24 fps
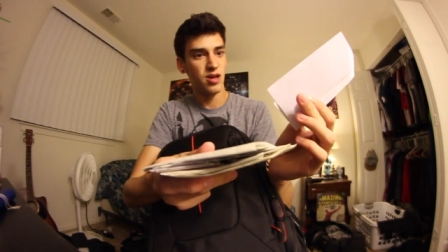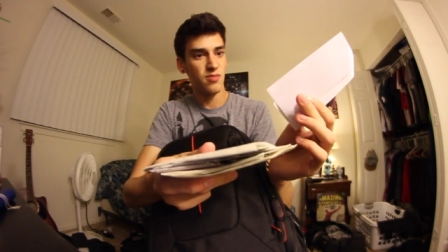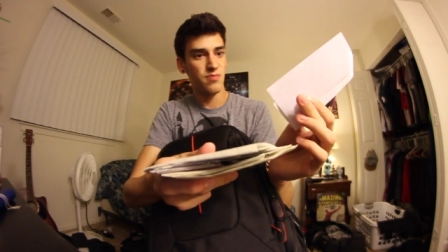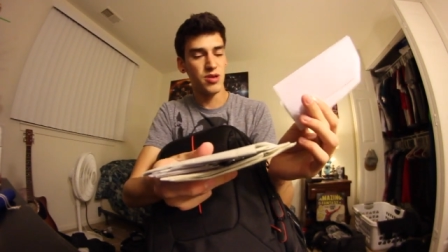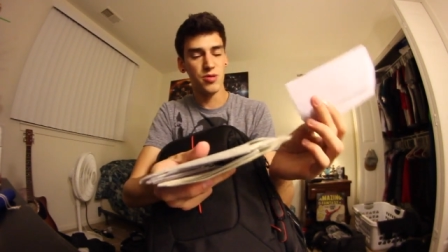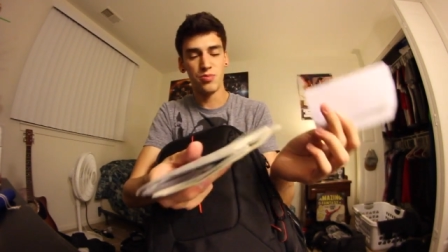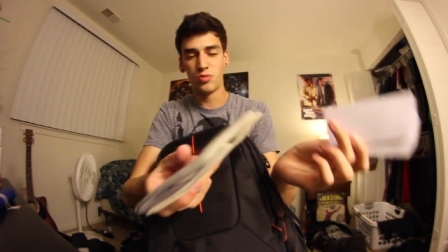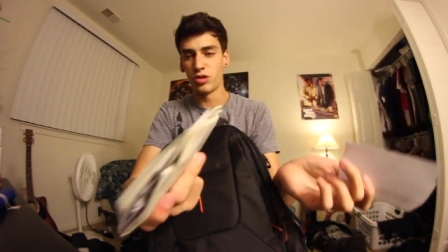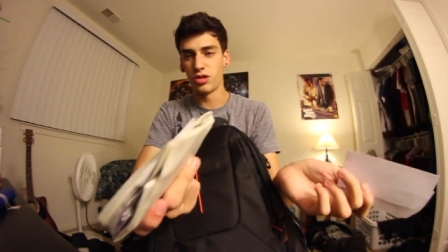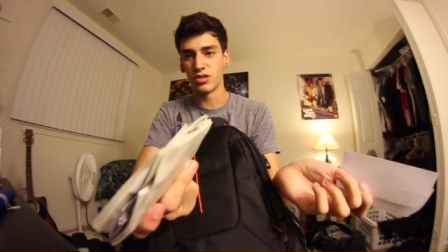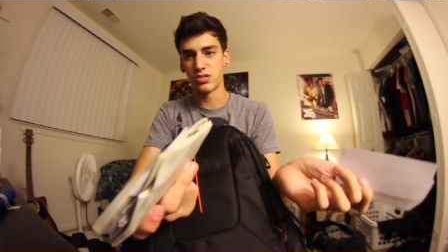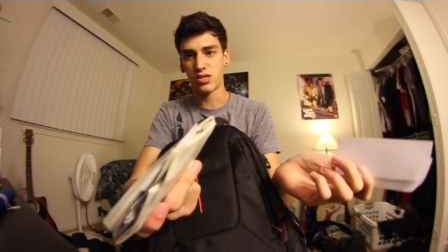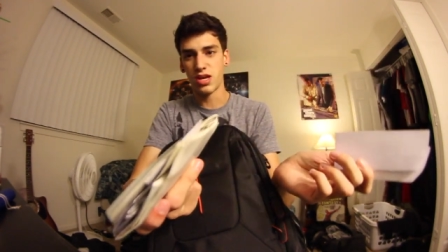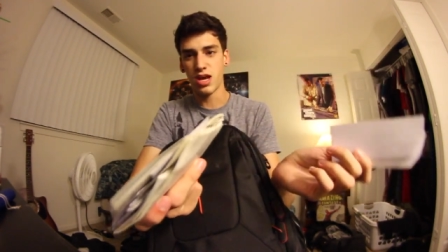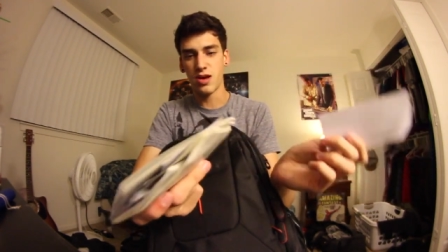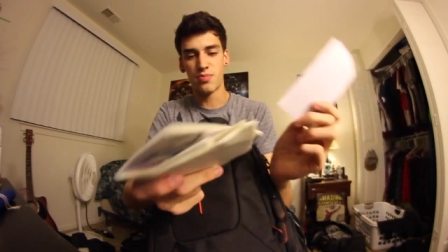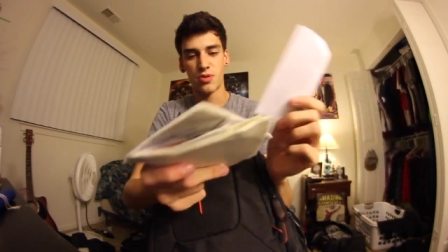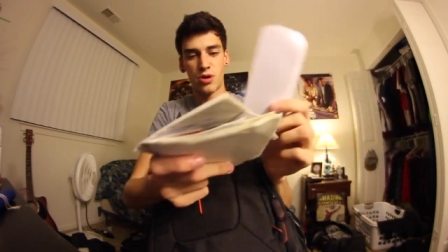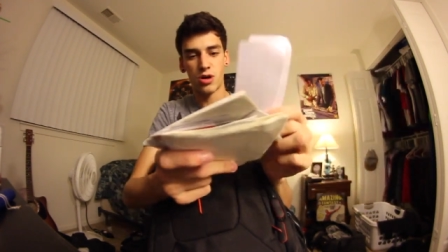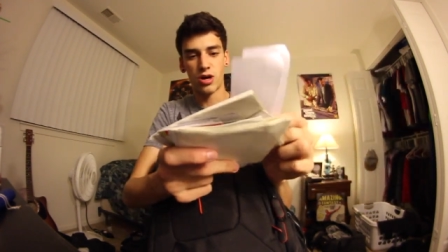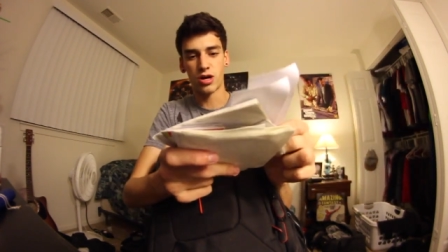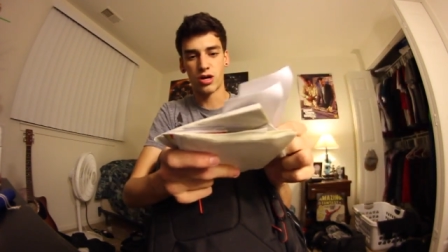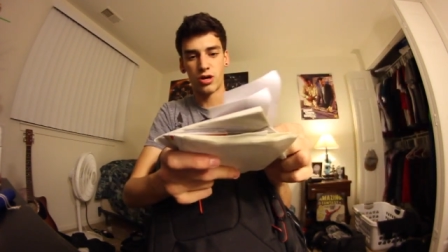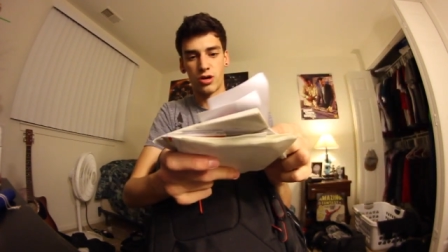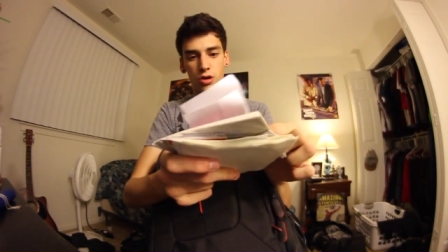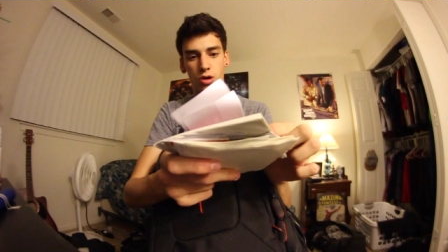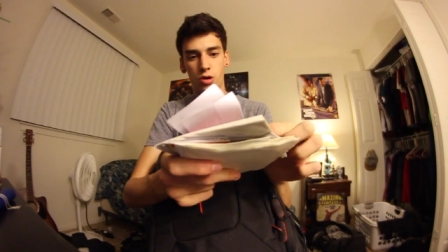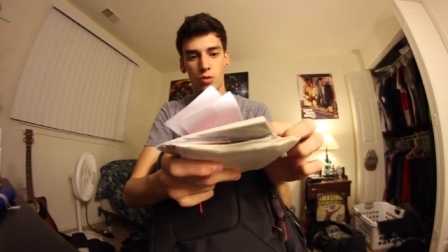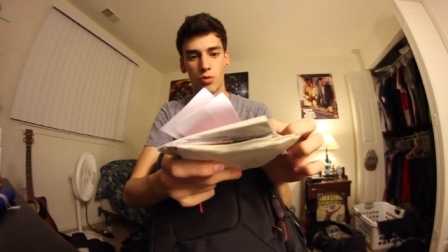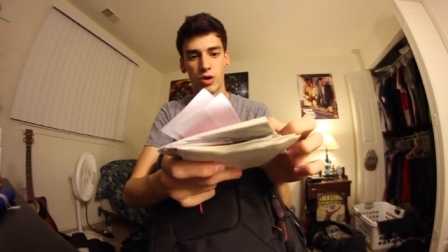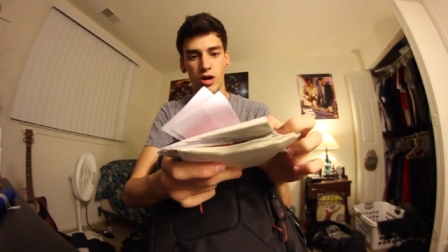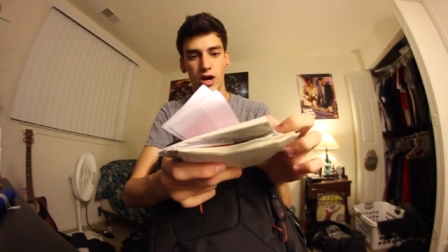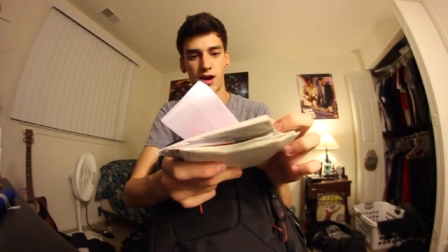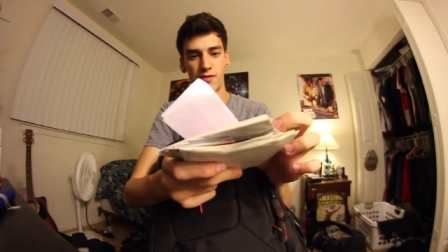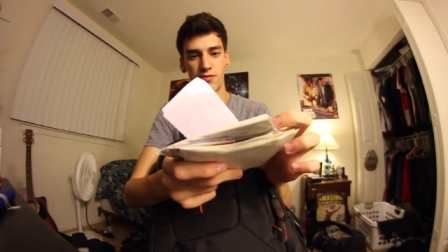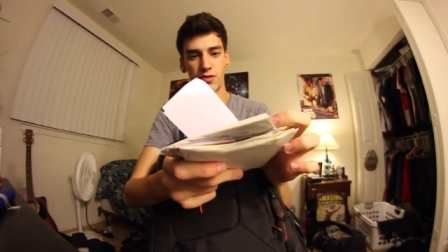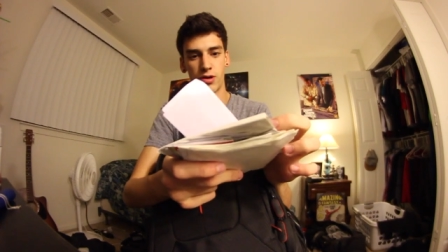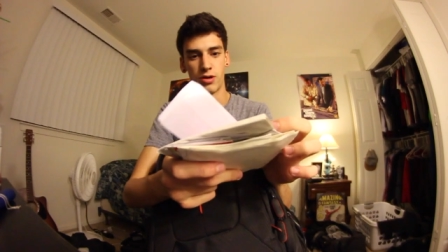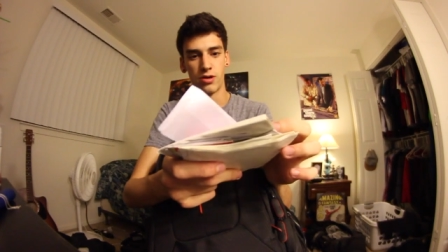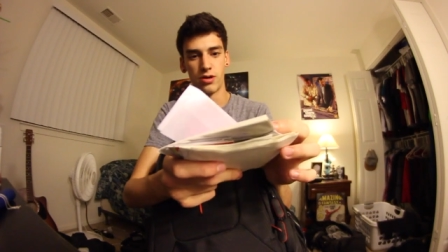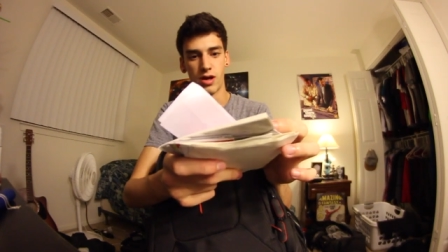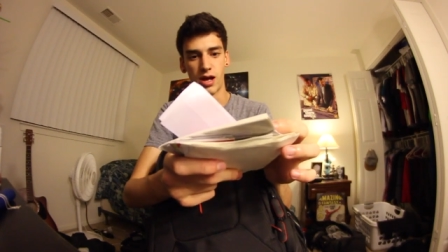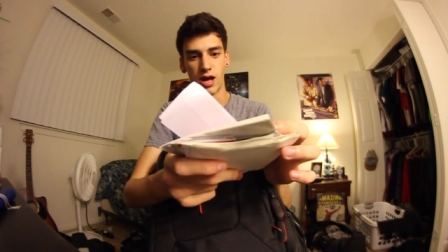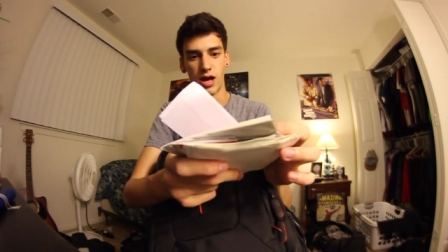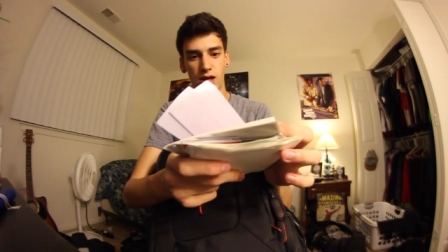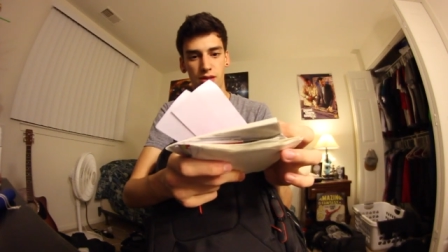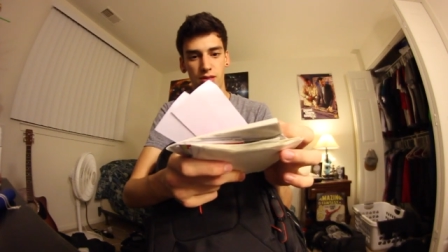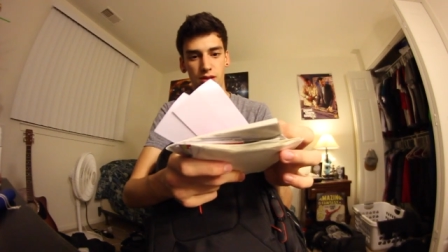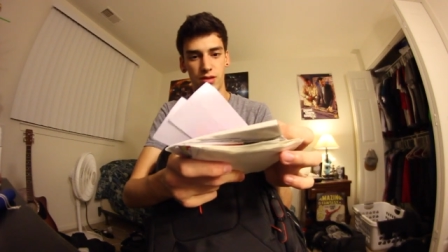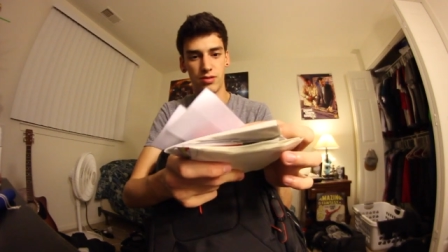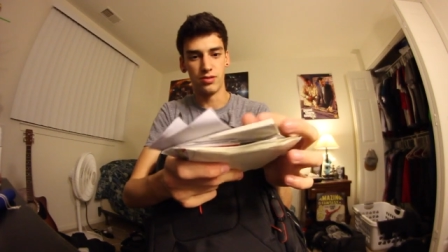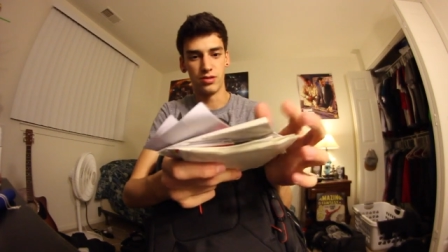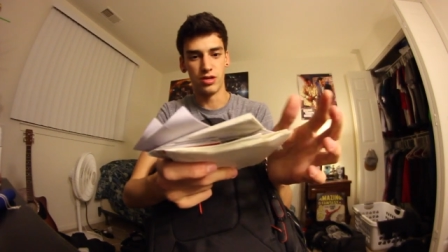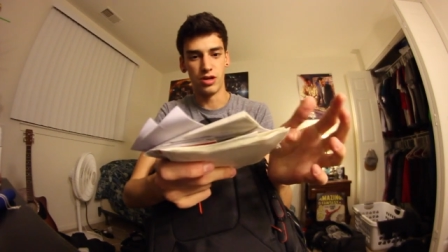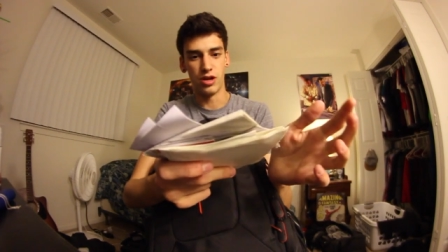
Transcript: people at a skate park or wherever that,